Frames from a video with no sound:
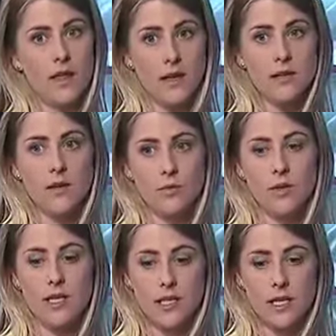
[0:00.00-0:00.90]
I think so.
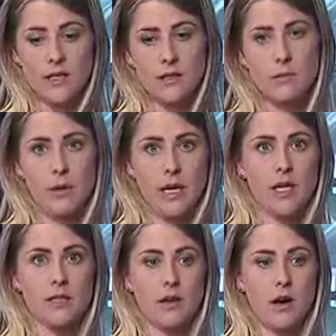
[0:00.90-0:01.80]
Well, this is the
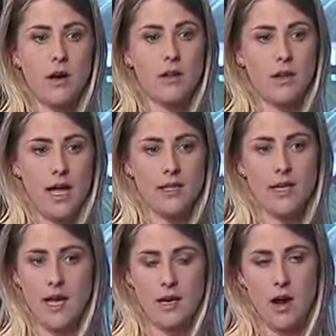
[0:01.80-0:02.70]
biggest
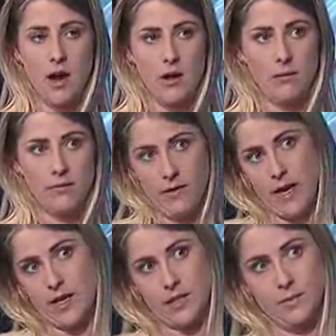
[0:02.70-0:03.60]
head-to-head
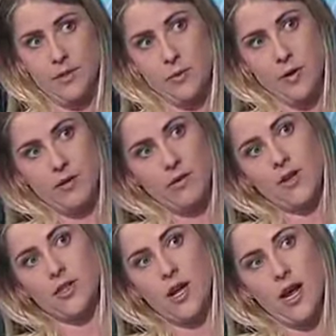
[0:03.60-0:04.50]
conflict between
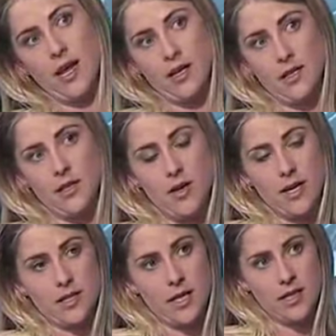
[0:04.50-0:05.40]
Russia and the
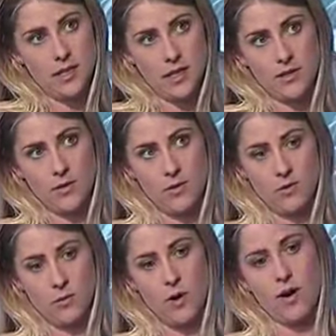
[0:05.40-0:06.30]
United States since the
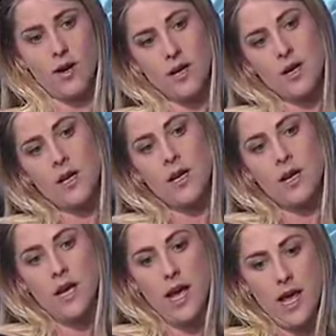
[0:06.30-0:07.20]
Cold War.
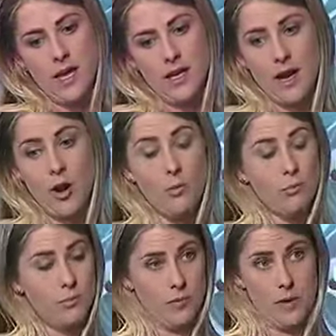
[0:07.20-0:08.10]
And I hope
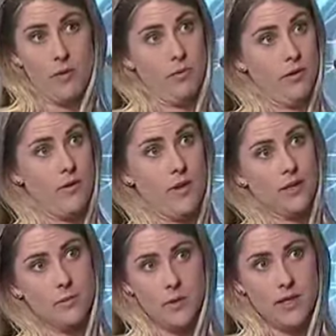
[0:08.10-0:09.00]
that people know
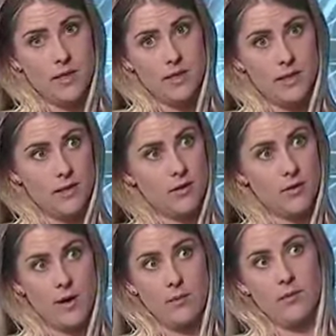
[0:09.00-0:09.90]
this because it's an
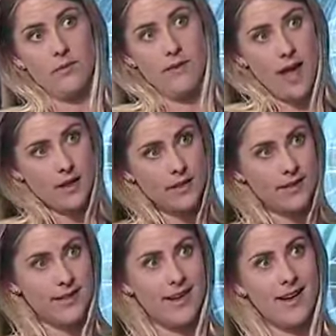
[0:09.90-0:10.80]
incredible
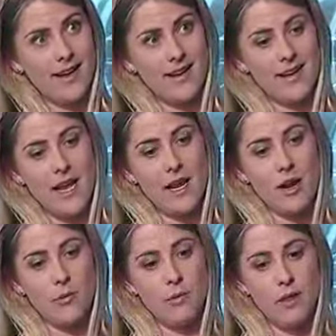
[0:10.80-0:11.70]
fact. And I
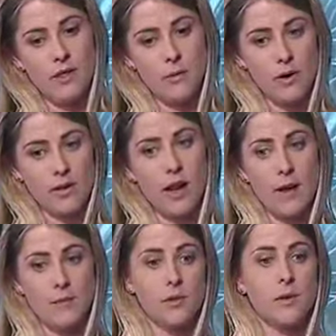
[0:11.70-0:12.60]
hope that the work that
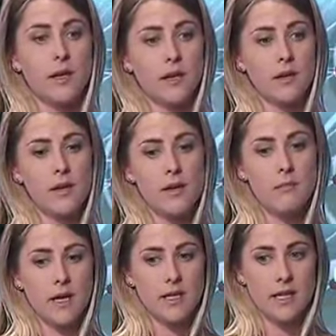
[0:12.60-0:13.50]
I'm doing
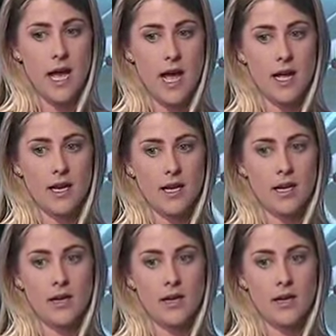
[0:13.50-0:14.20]
makes that